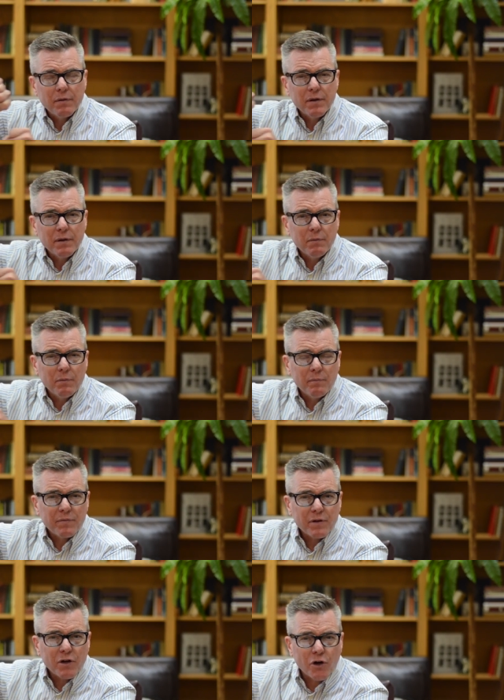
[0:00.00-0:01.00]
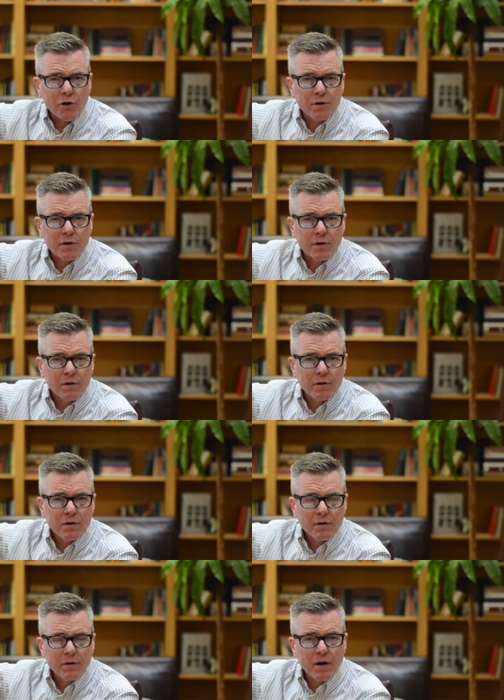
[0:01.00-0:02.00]
the curtain
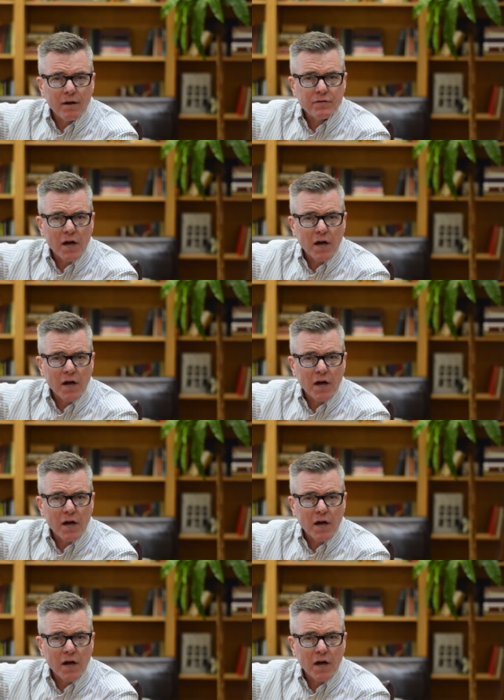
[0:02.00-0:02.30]
of